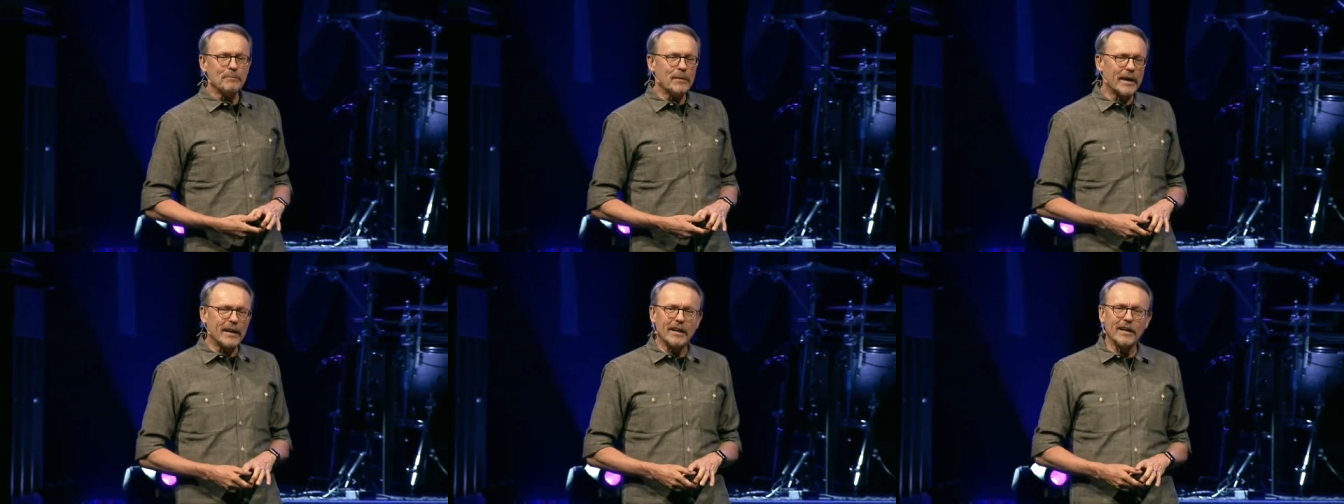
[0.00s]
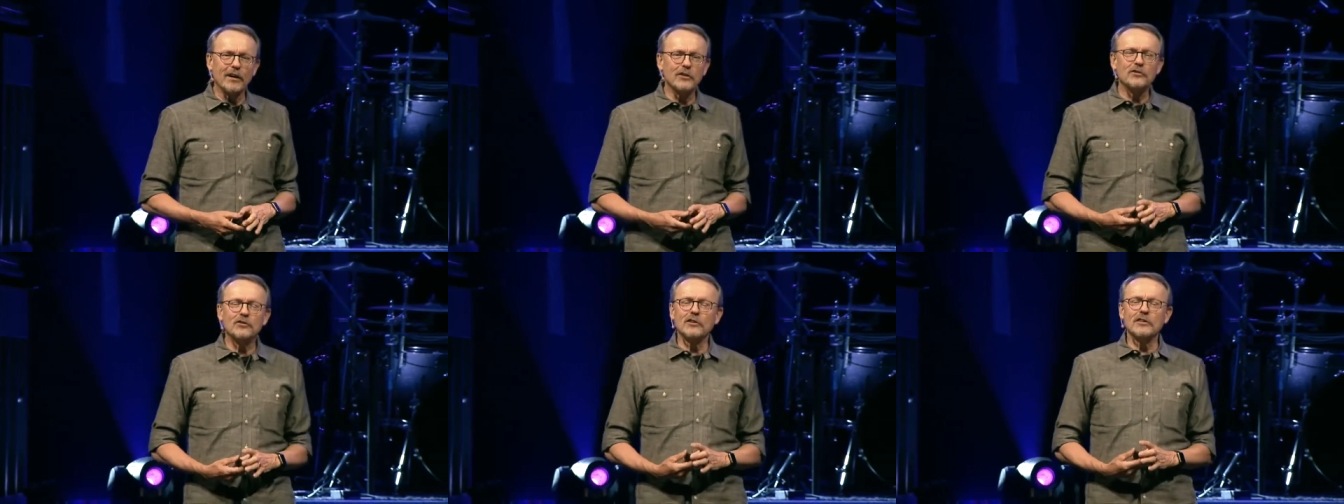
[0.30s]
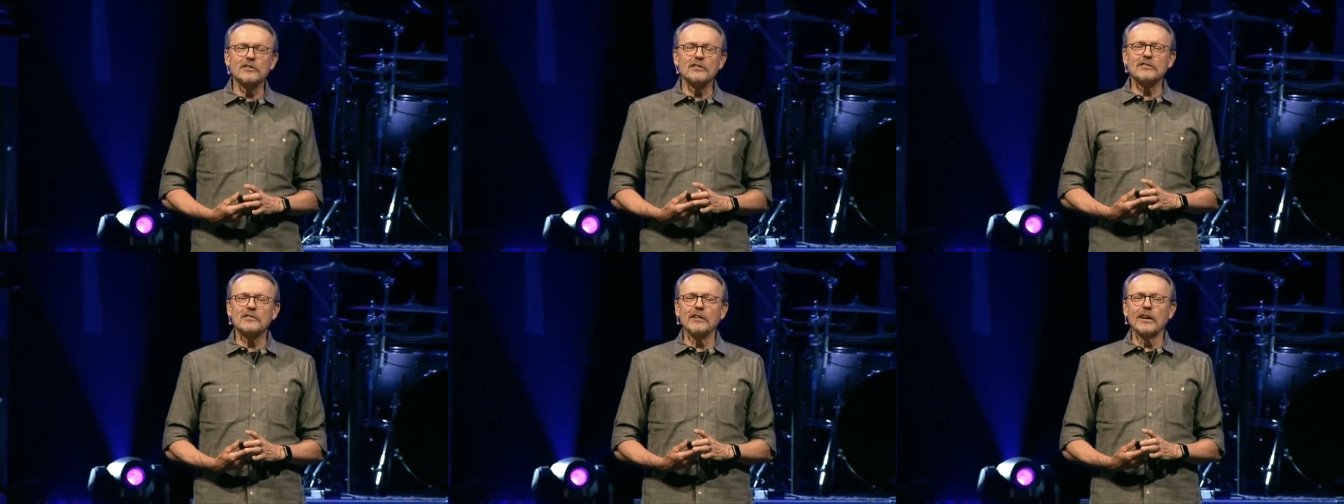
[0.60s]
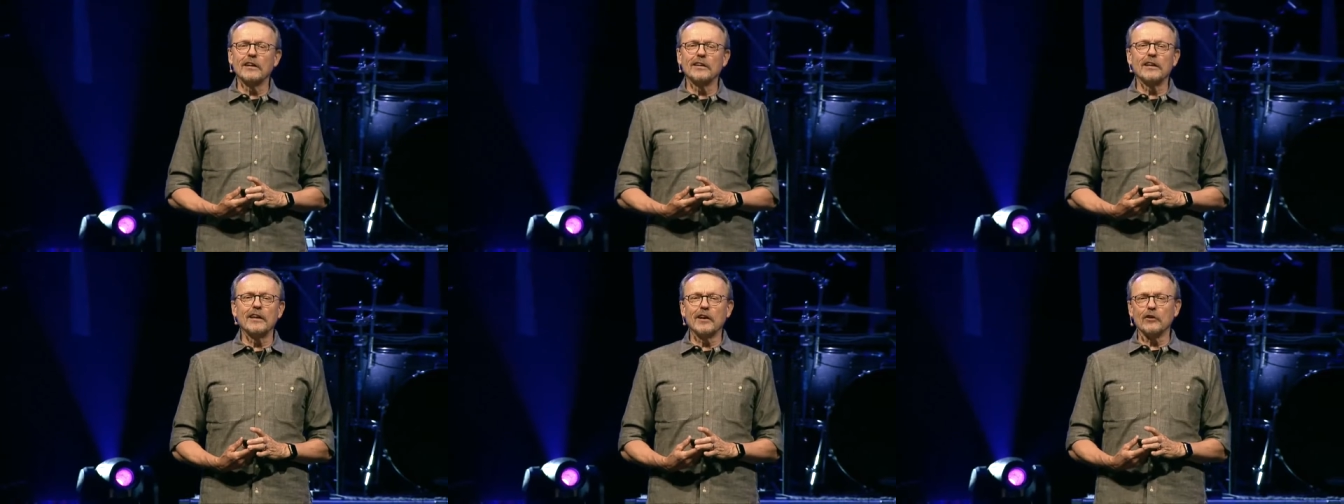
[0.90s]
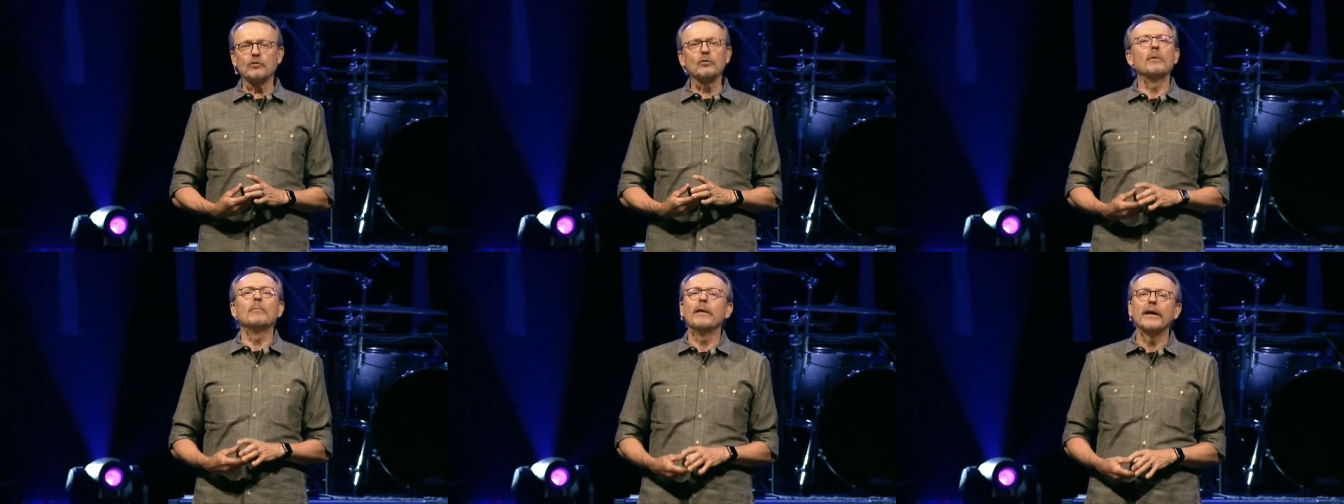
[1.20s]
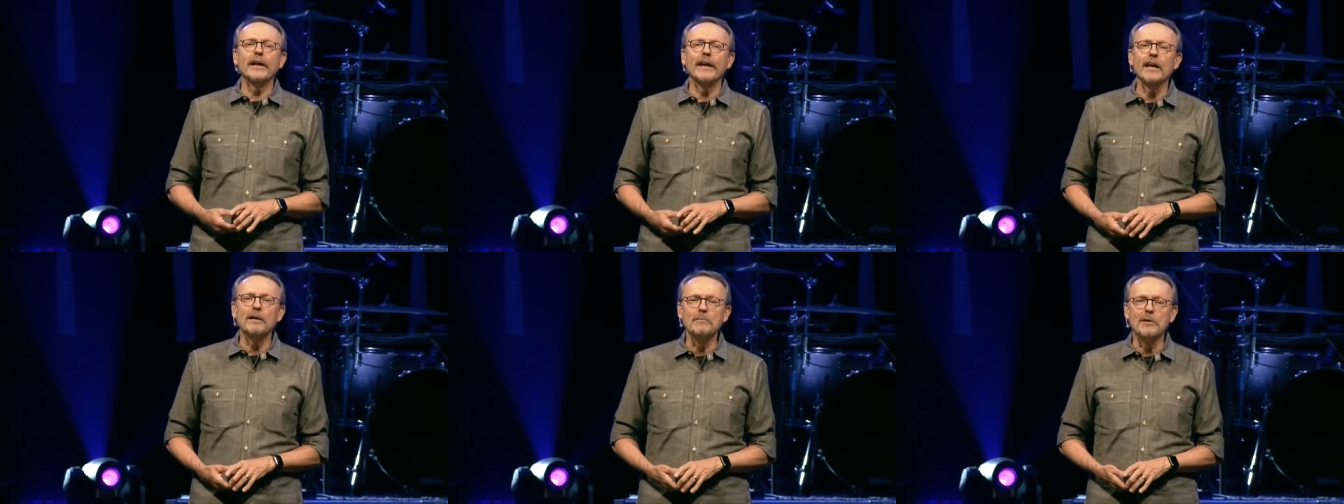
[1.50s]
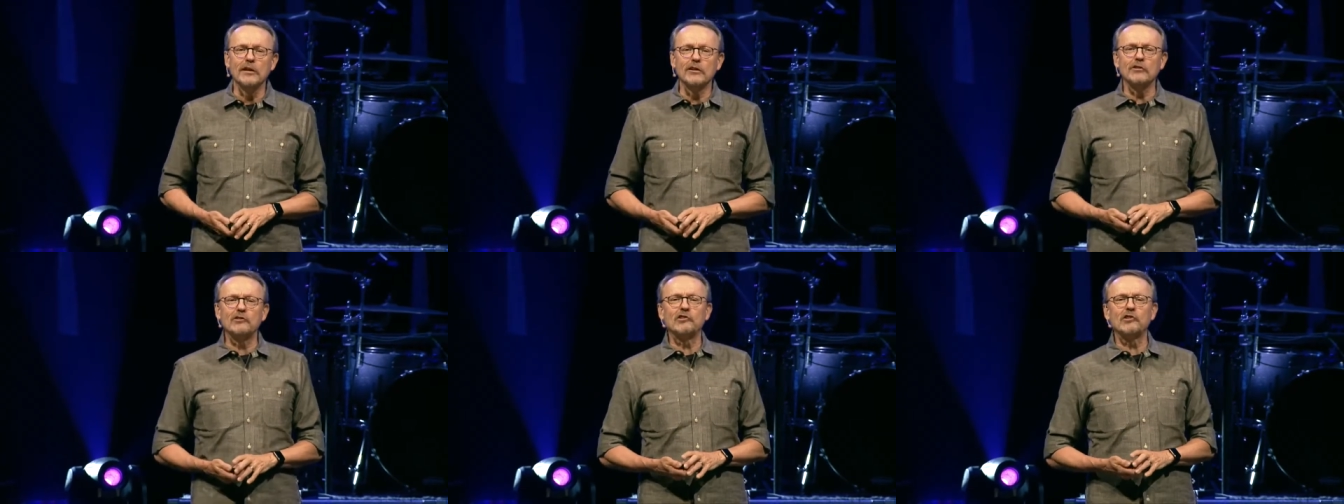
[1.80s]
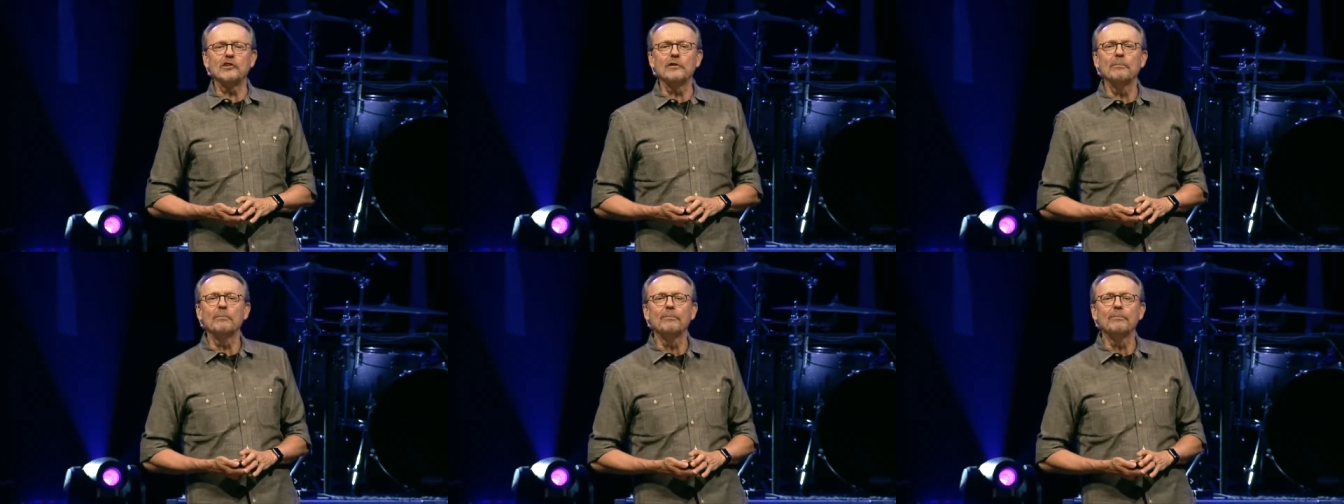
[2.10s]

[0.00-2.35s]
my cousins, and guess what my name is?